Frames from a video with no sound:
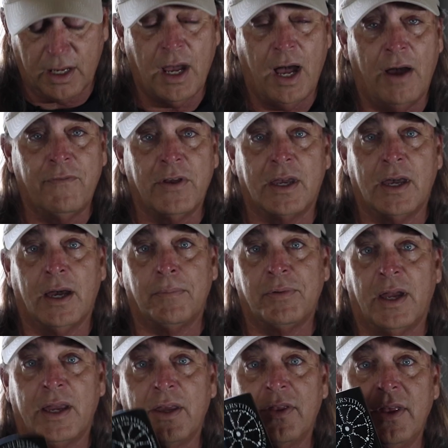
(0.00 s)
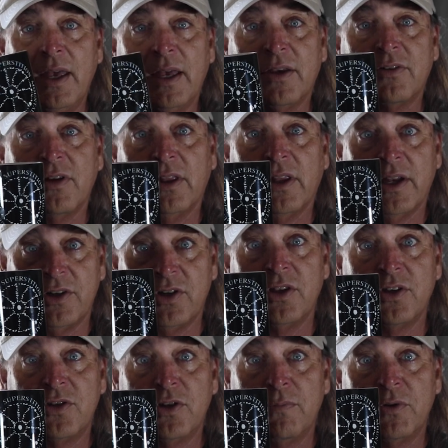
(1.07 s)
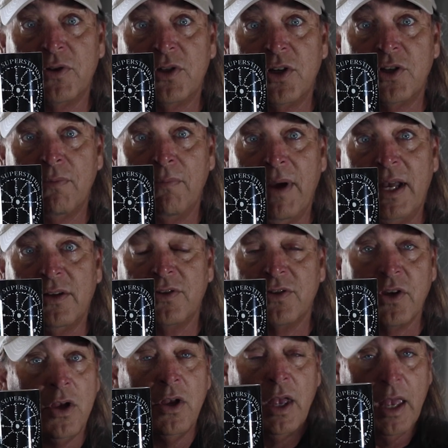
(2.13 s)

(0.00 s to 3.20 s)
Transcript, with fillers: a coffee cup like this, Legend of the Superstition Mountains.